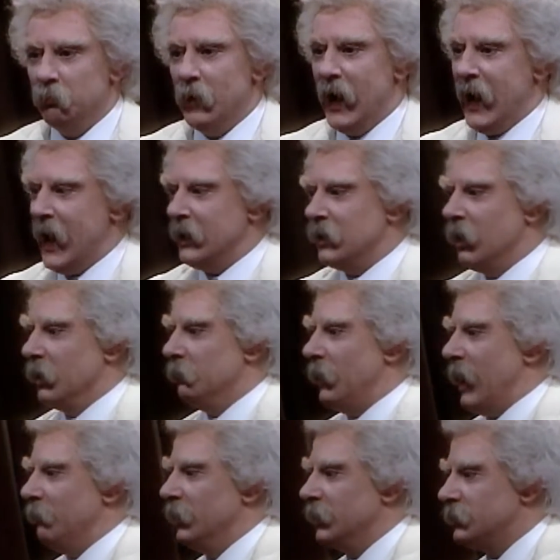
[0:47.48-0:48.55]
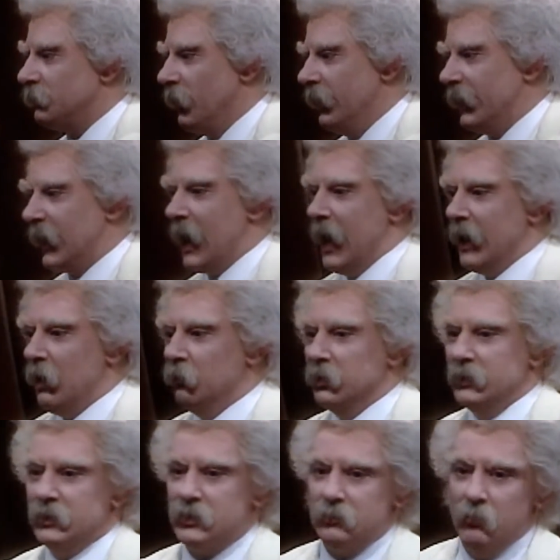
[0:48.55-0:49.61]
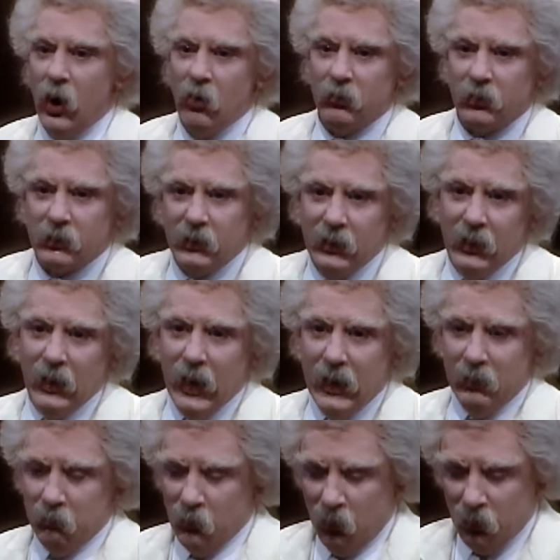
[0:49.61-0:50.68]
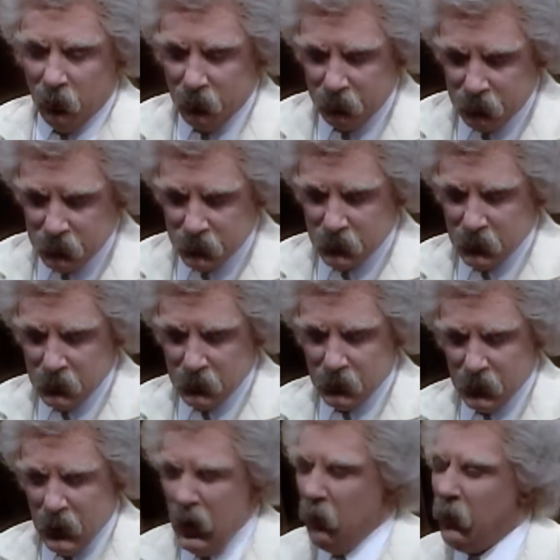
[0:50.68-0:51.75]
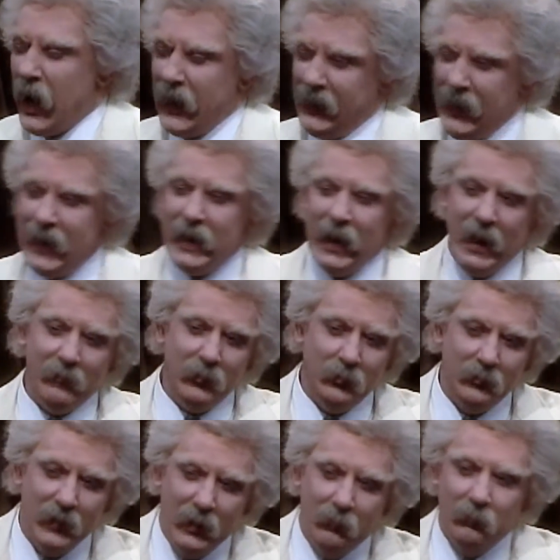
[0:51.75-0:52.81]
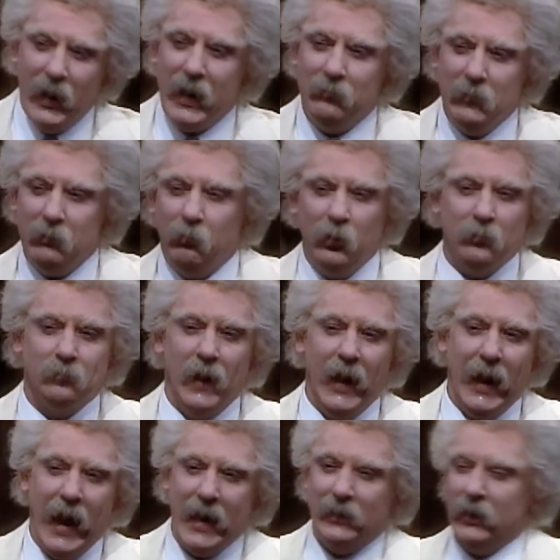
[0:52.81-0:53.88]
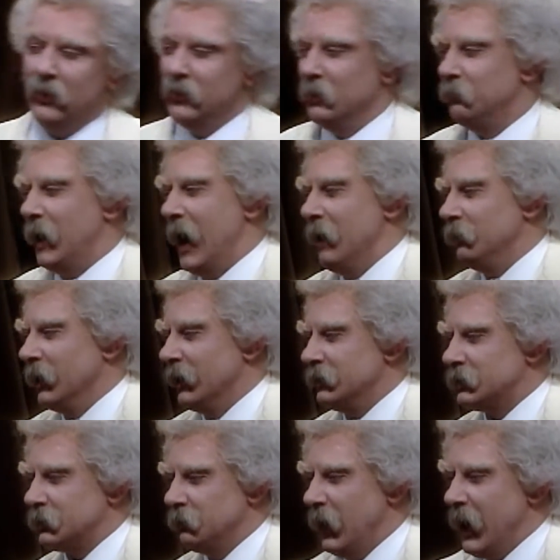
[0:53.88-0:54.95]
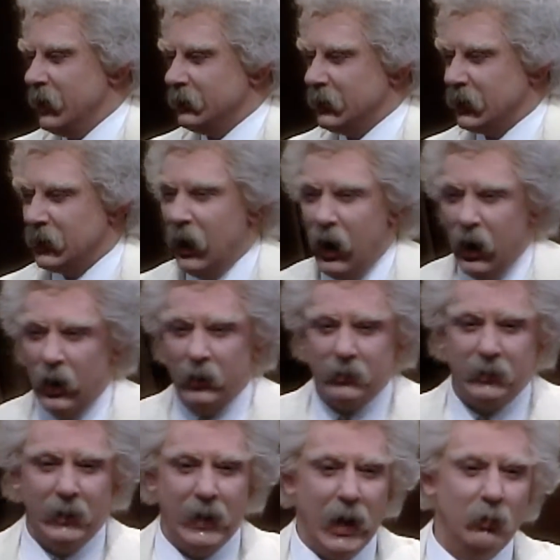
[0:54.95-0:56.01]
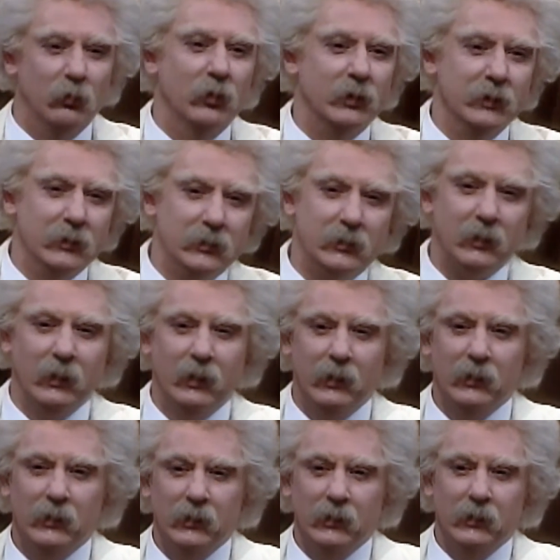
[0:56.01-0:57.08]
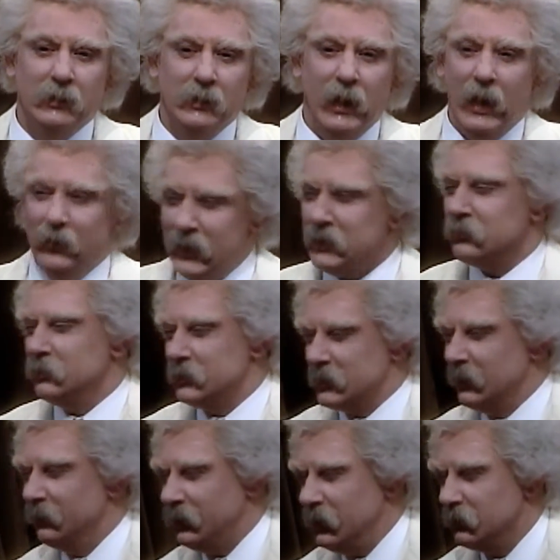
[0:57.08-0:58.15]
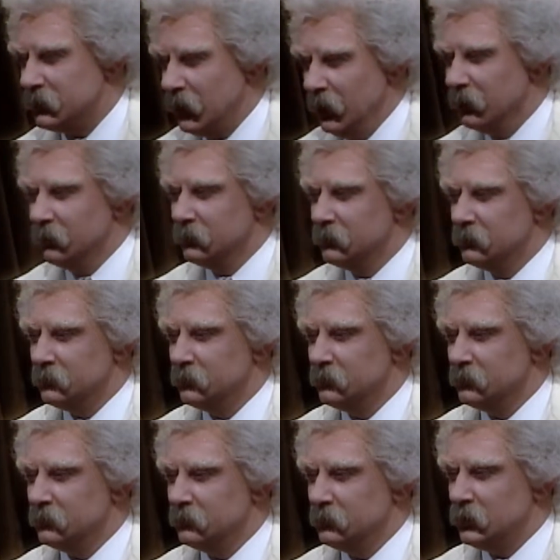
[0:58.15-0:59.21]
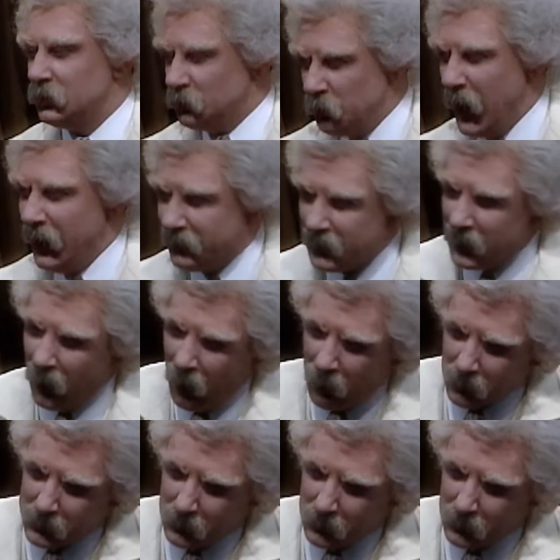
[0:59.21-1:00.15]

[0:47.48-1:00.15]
my hand on the Bible and swear to God I wouldn't smoke anymore. Why, he even made me put my hand on the Bible and swear to God that I wouldn't, and this was confusing, swear to God.